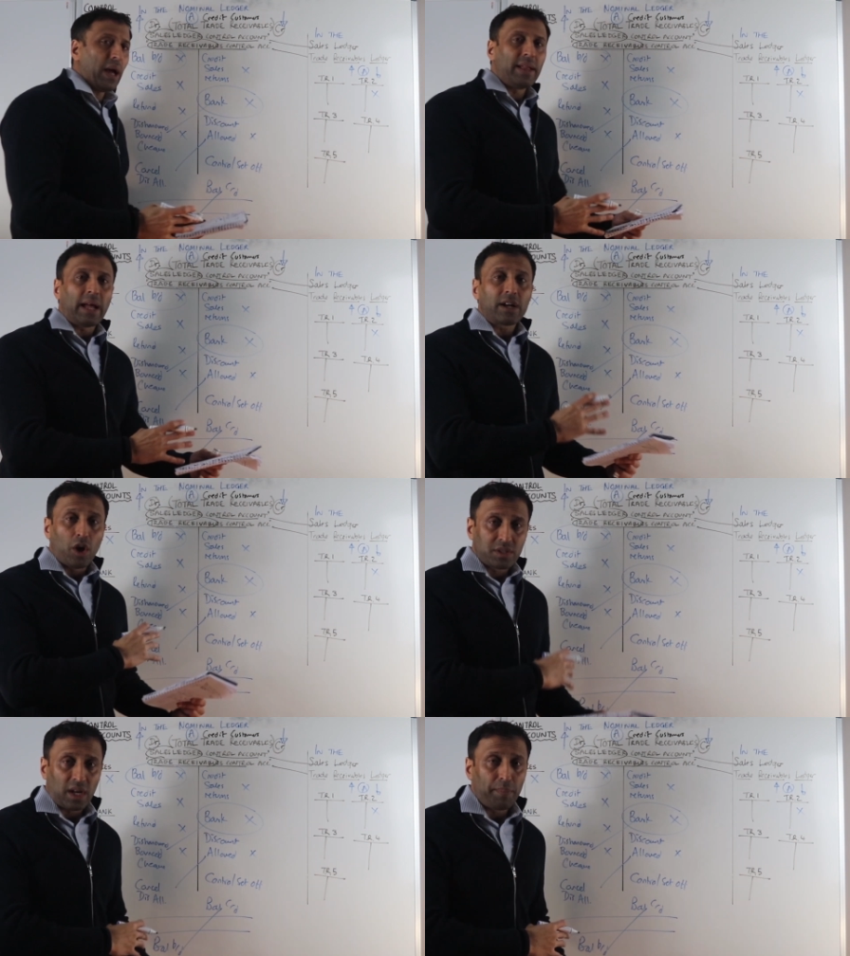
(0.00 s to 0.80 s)
and that
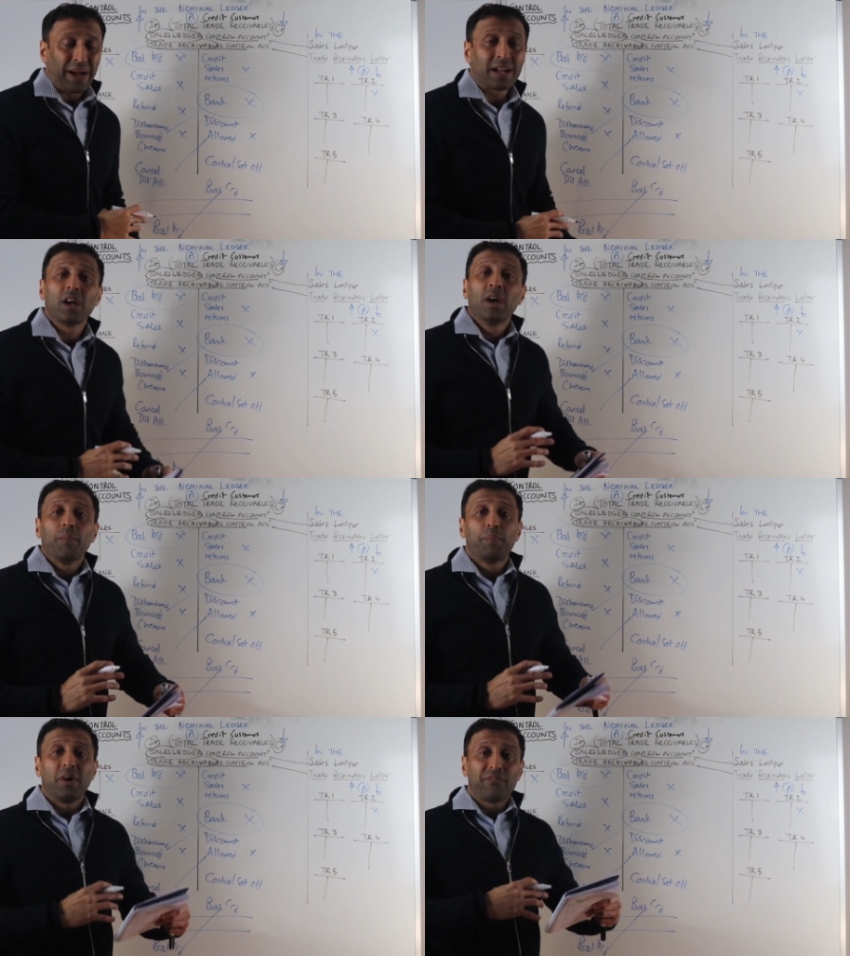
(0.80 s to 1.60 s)
goes in our bank,
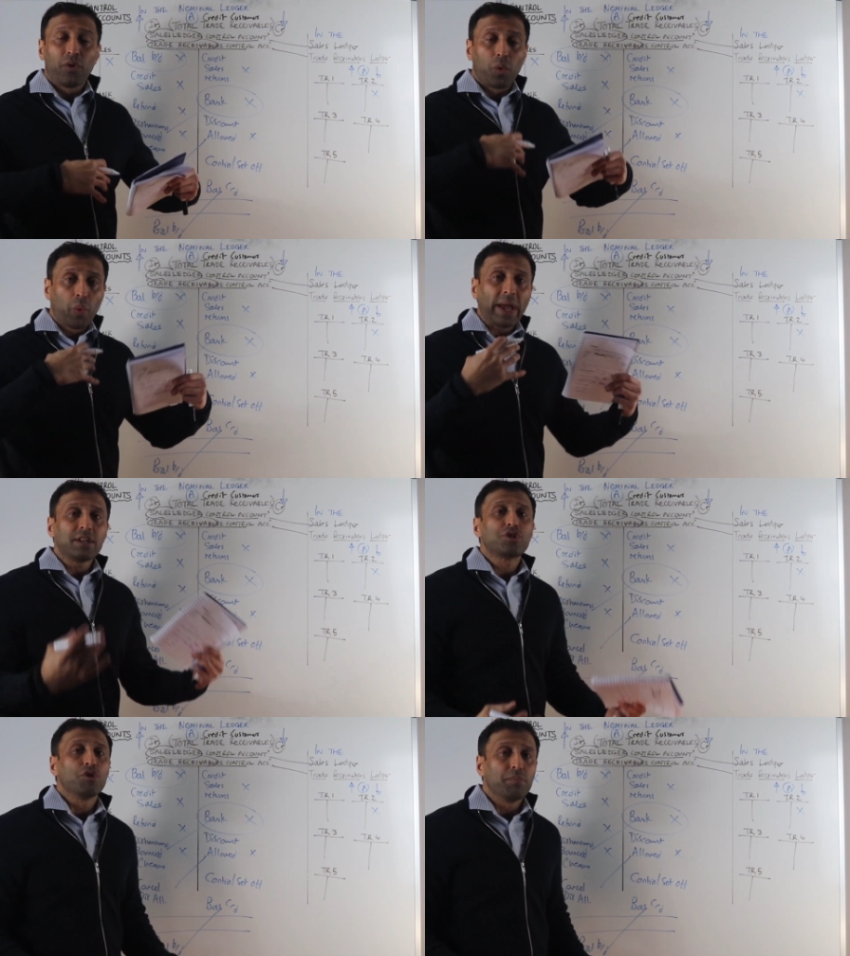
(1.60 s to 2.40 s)
but for
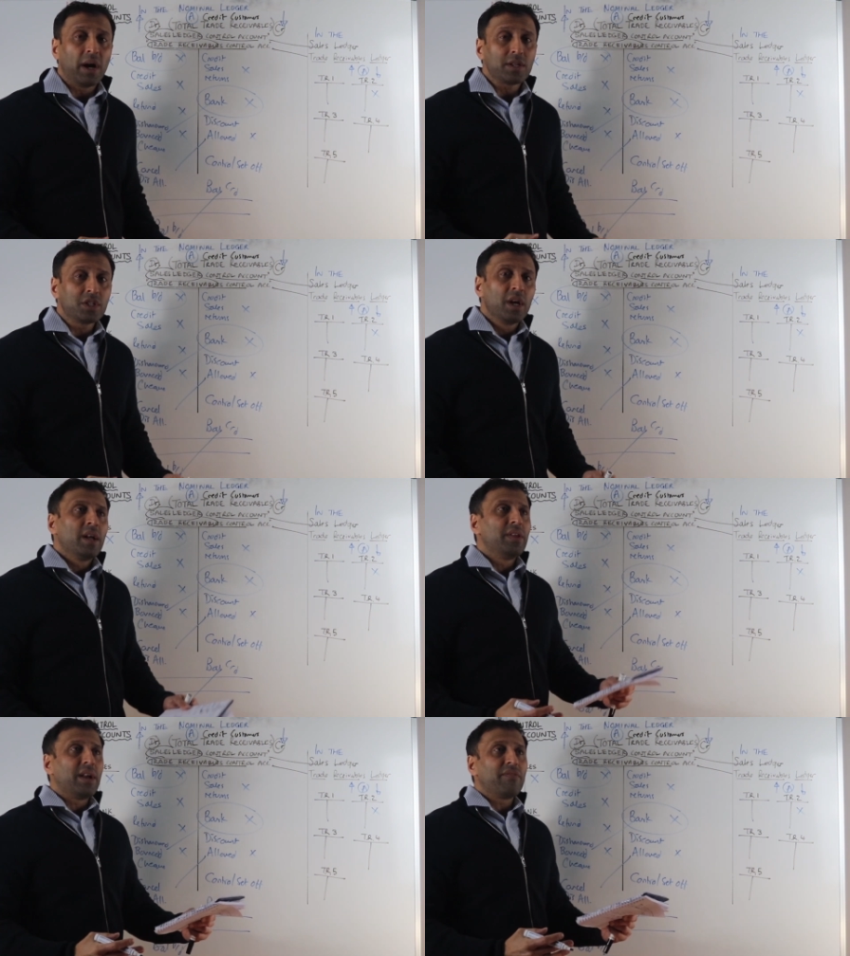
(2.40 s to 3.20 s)
way too much,
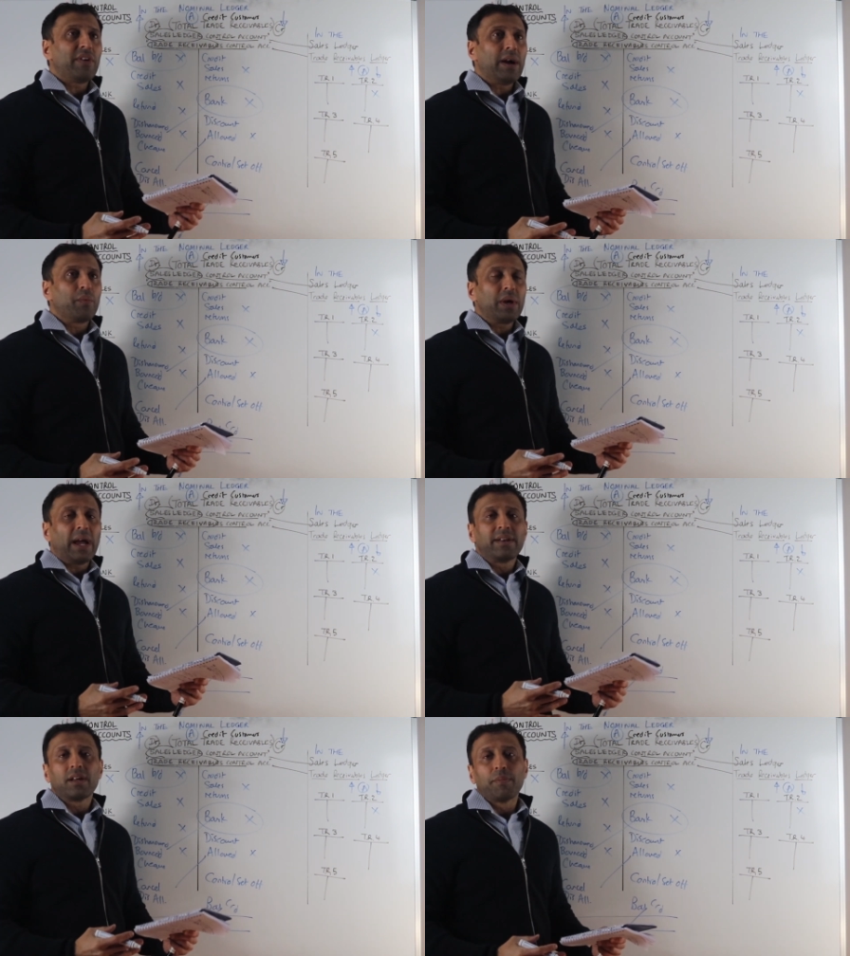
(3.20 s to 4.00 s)
then in fact
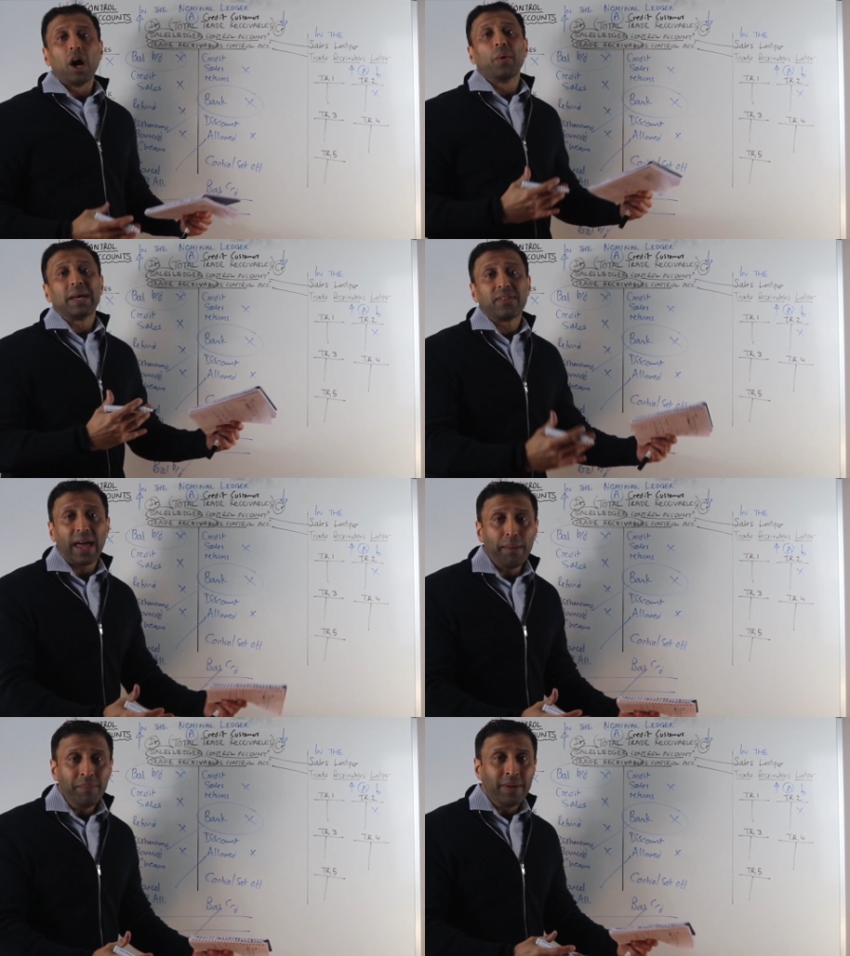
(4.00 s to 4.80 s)
we end up owing
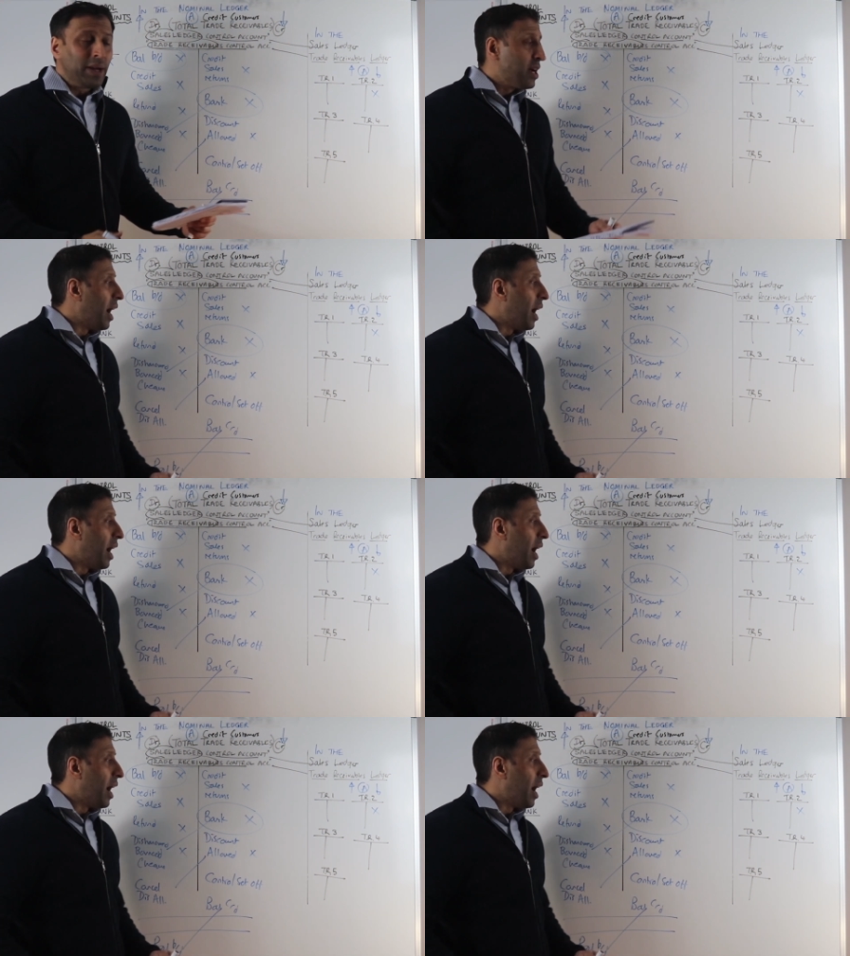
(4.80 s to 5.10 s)
them